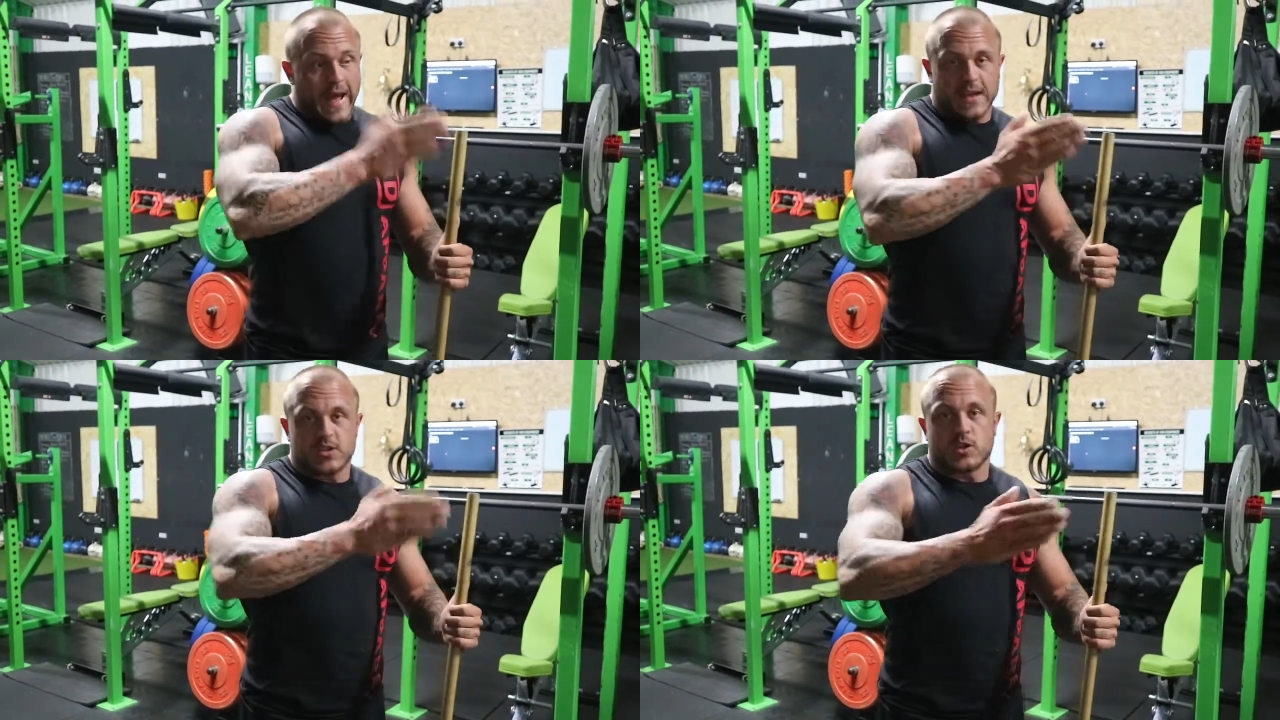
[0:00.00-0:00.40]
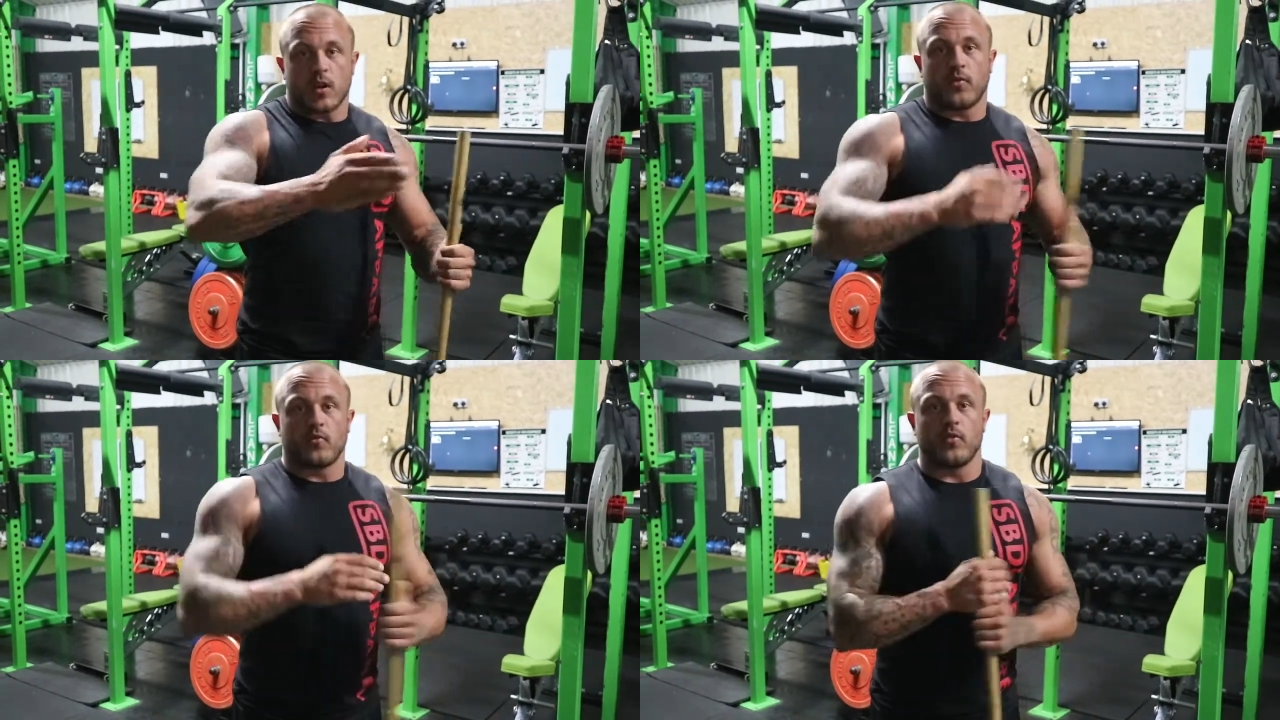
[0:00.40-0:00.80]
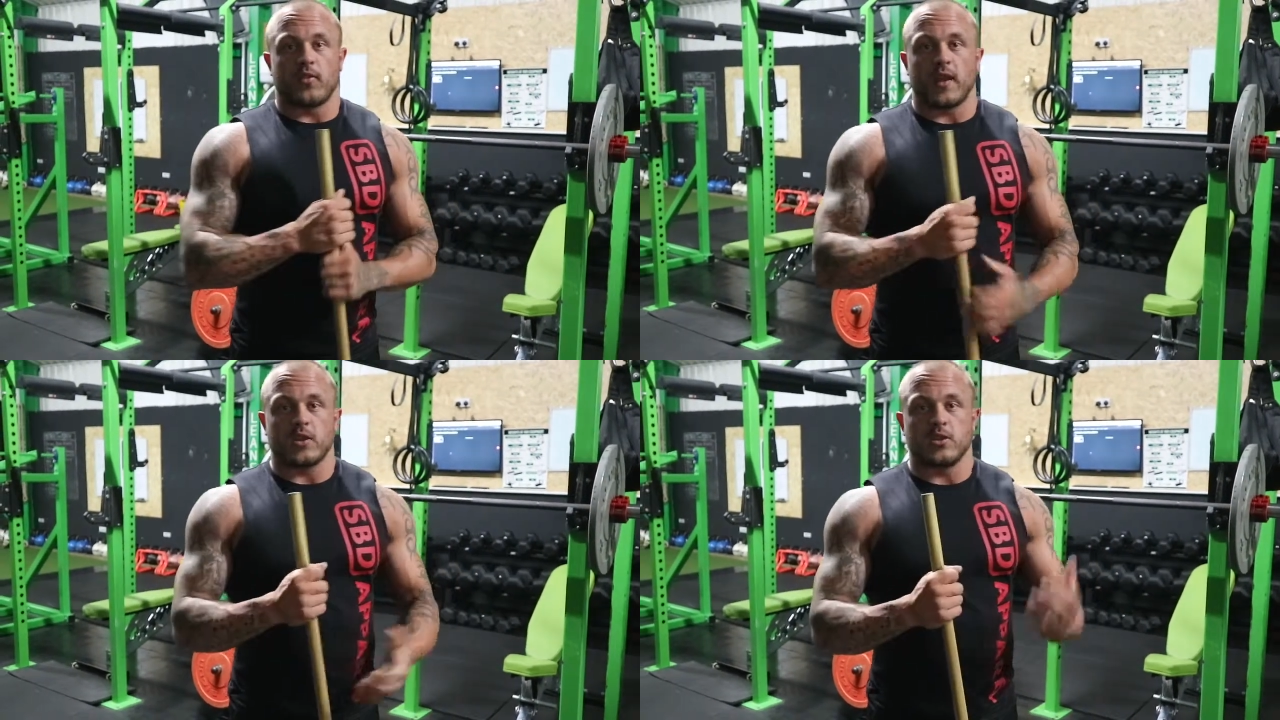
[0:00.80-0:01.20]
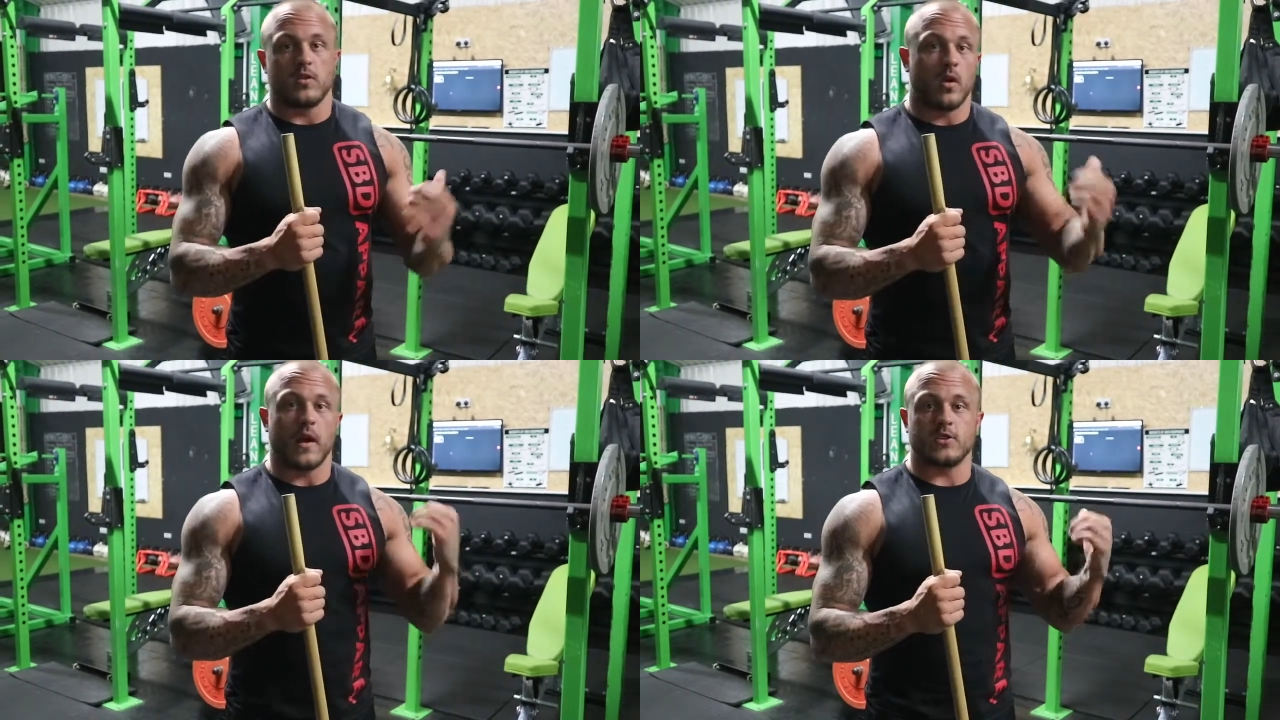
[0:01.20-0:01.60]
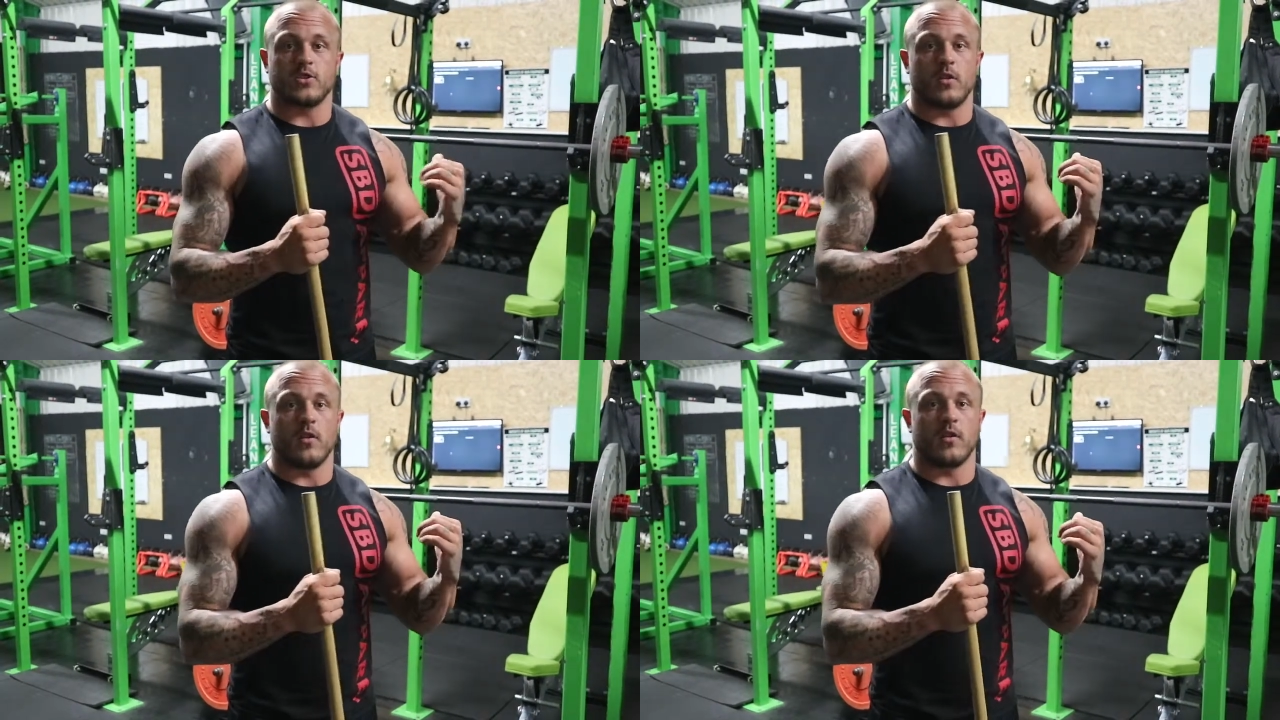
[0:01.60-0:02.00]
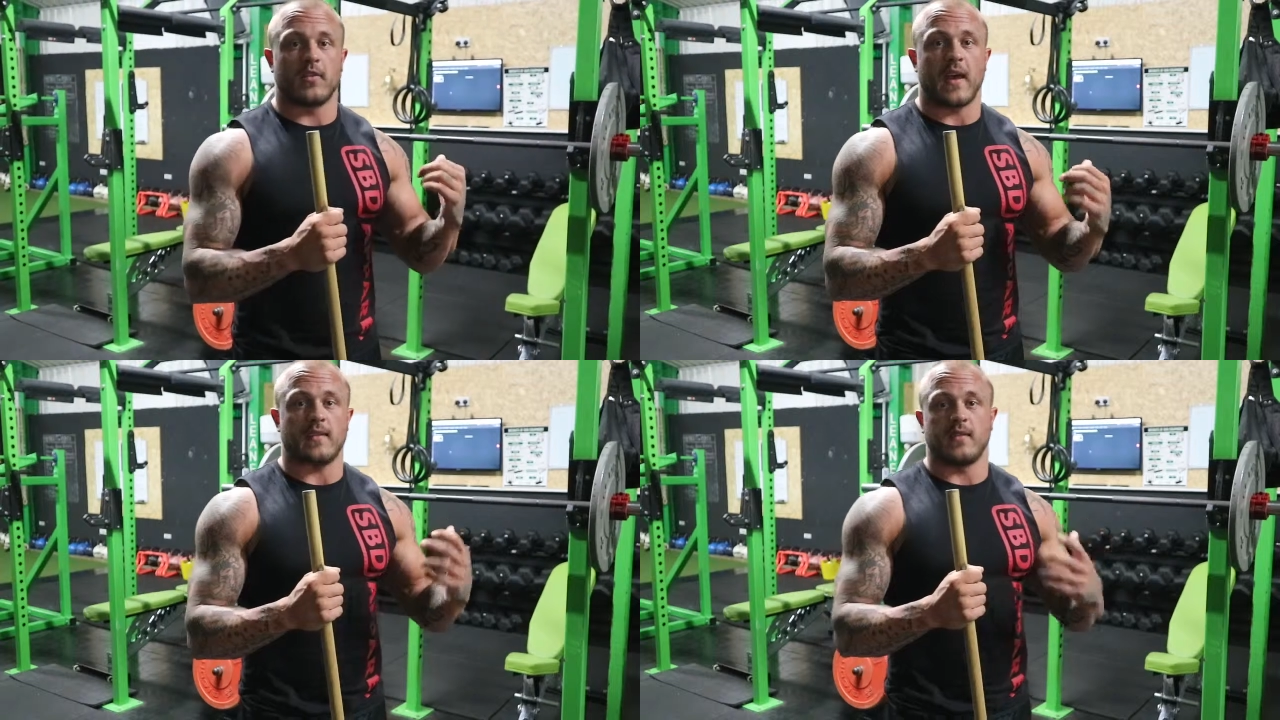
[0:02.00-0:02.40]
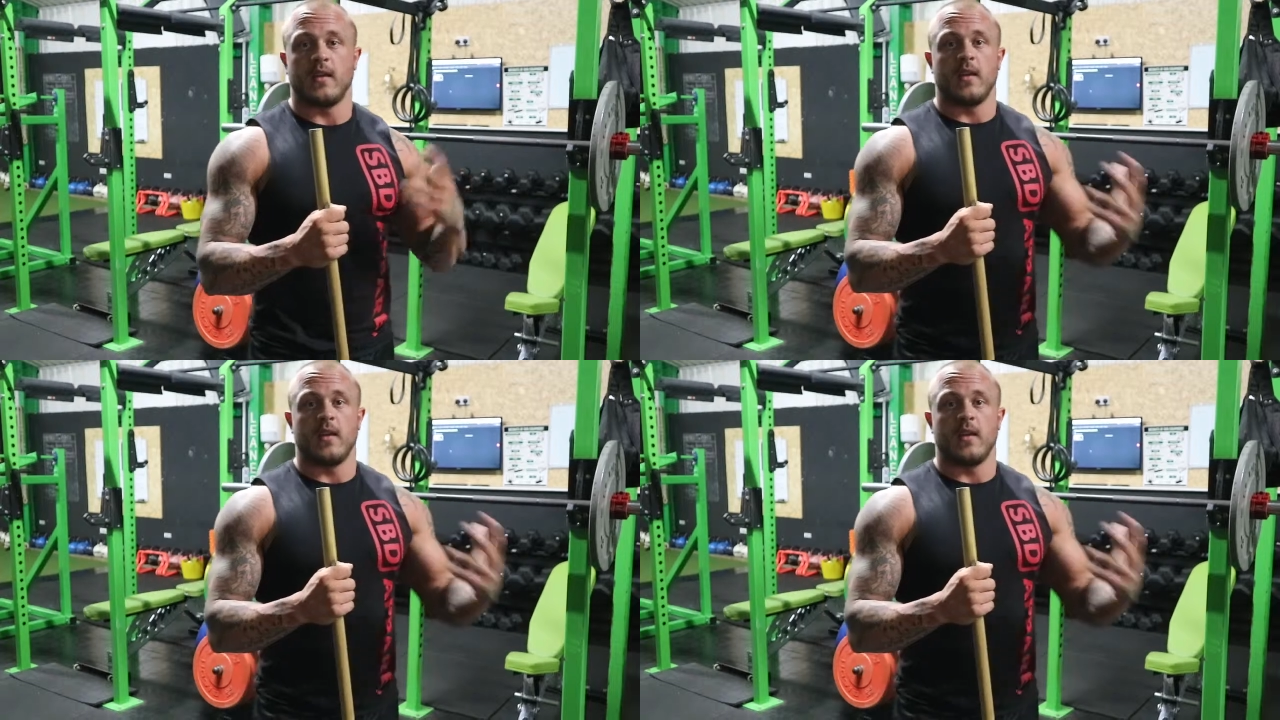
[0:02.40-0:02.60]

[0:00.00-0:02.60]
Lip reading: as you're going through the session, as you're doing your sets,